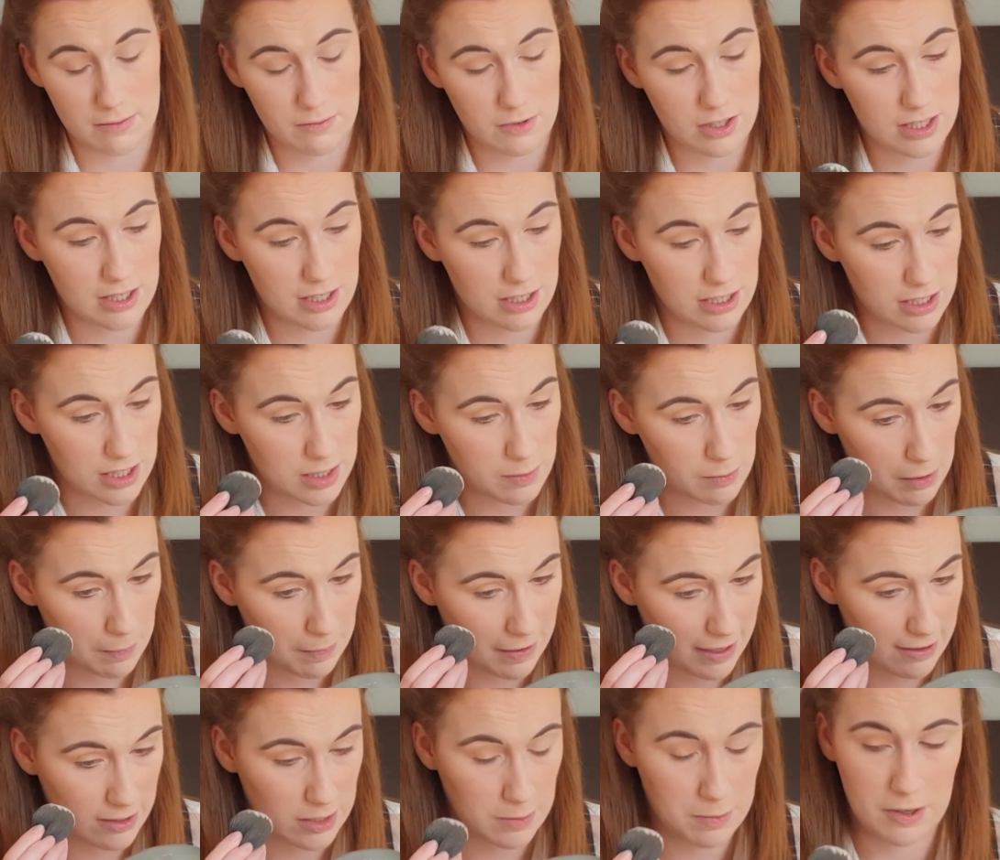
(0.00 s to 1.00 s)
I'm just going to use my
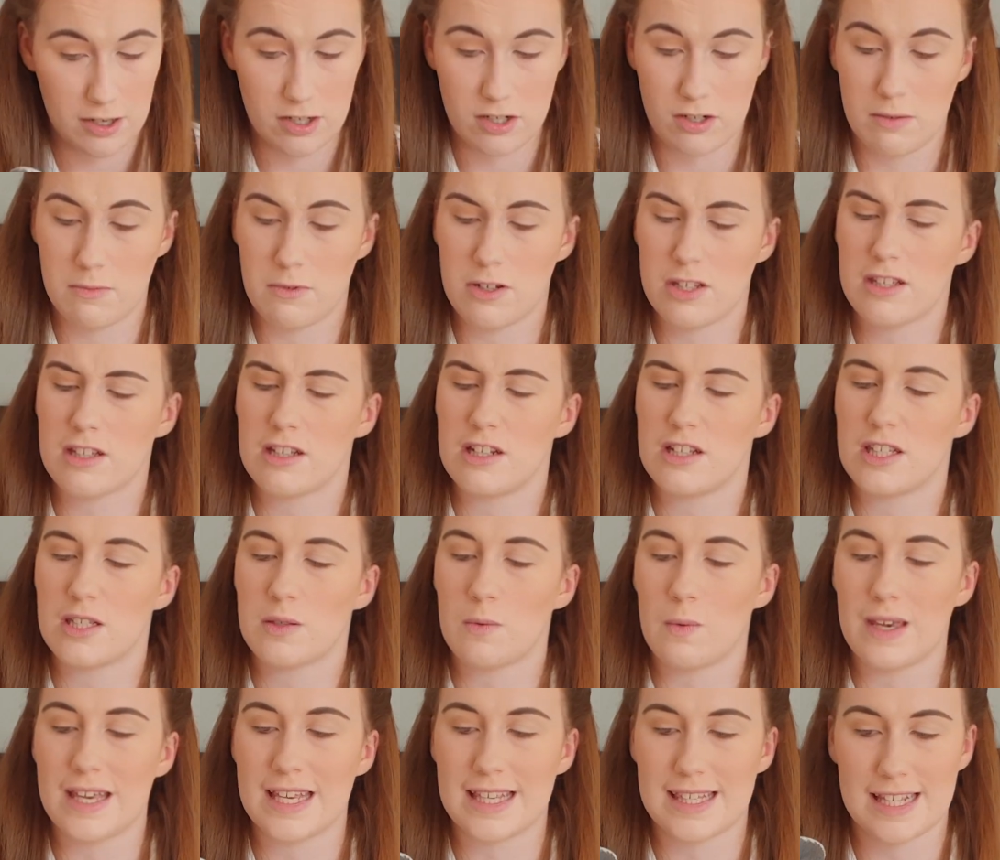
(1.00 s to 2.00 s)
powder brush. I'm just going to
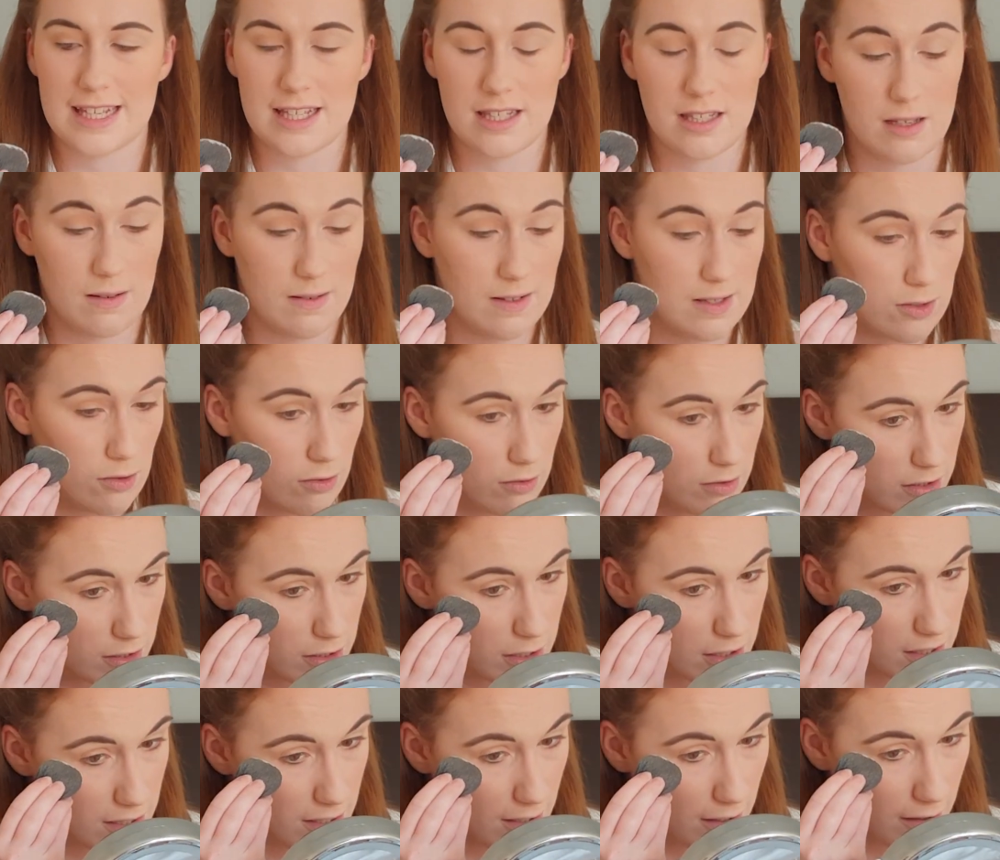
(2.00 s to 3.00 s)
squeeze it so it's got a
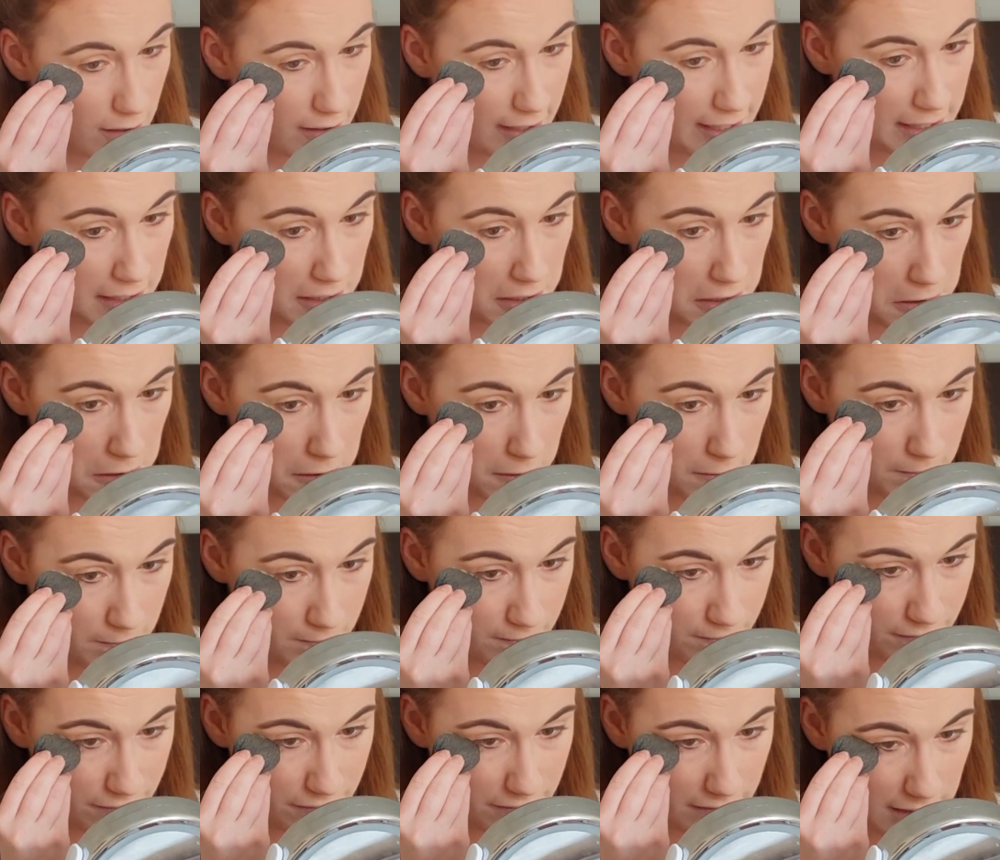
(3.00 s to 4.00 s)
good line
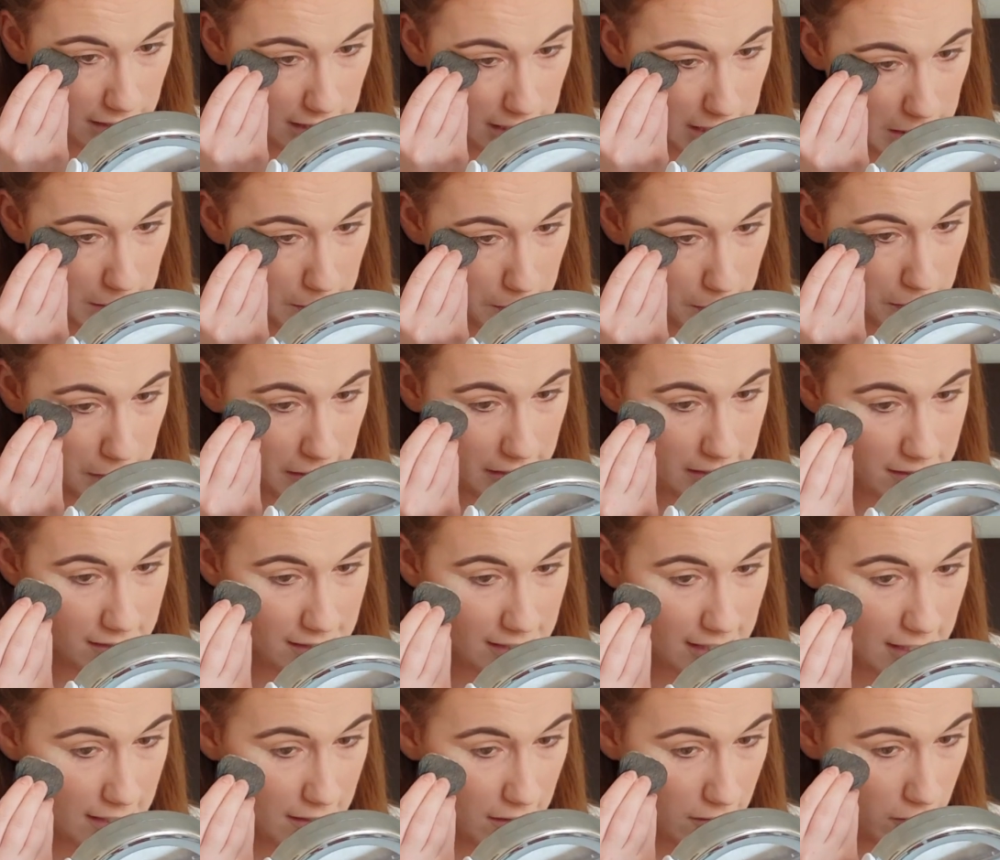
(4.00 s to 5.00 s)
and press
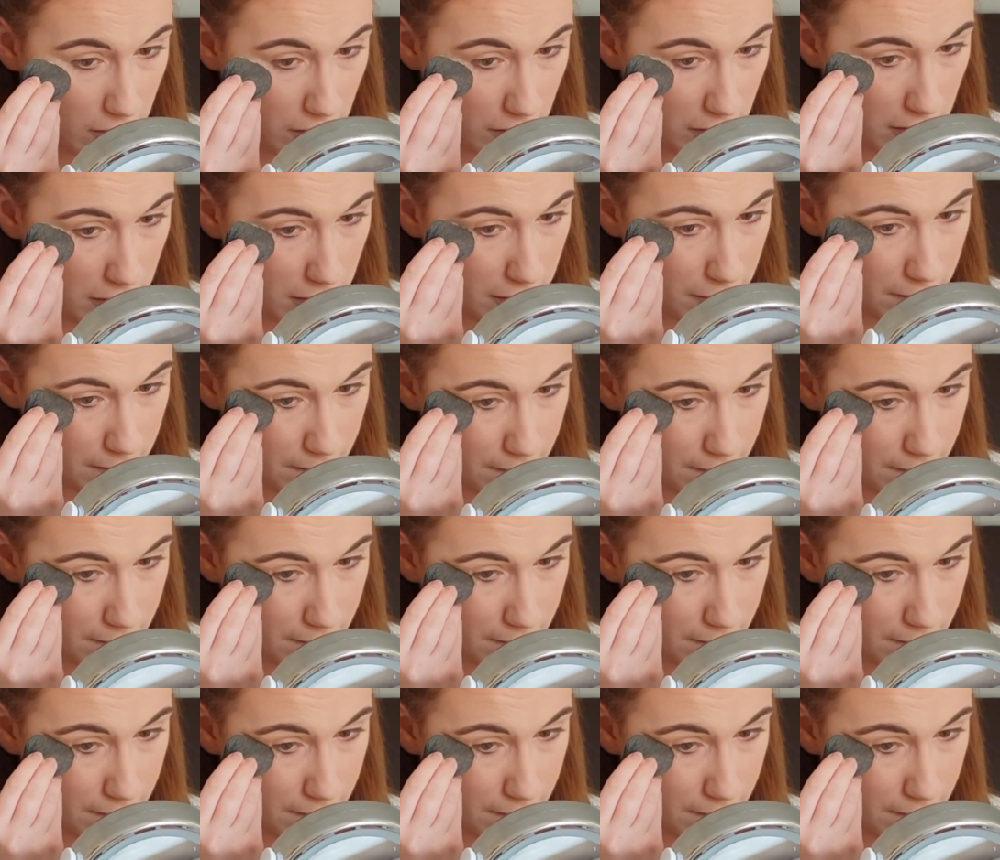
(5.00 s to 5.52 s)
that on.